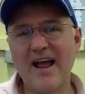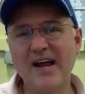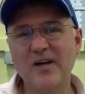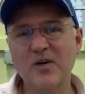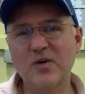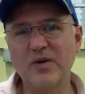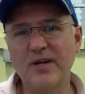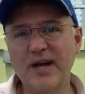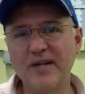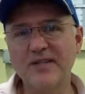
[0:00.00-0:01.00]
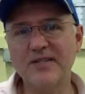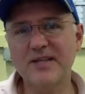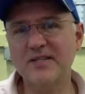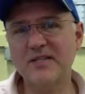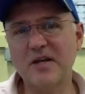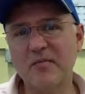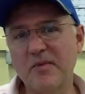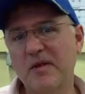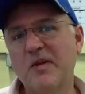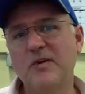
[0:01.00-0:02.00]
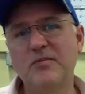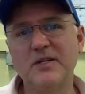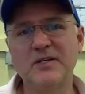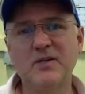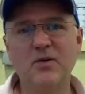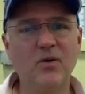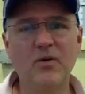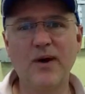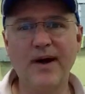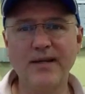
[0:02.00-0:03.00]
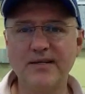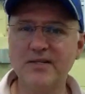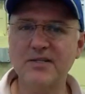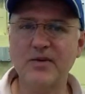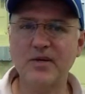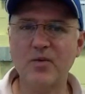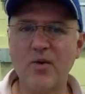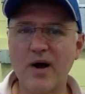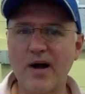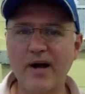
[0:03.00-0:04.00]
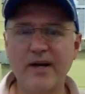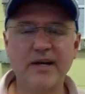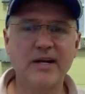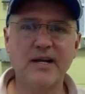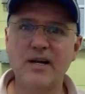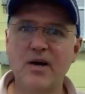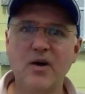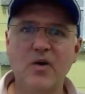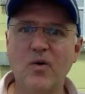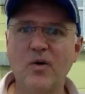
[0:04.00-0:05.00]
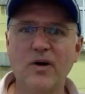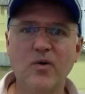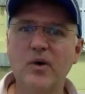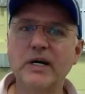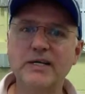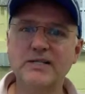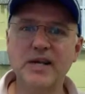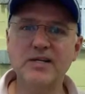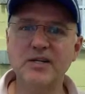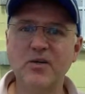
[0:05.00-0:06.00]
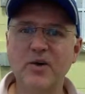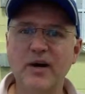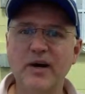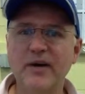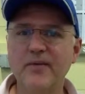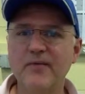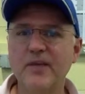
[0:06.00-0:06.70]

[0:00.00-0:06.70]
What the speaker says: and create a system, it could be school-wide, district-wide, or organization-wide,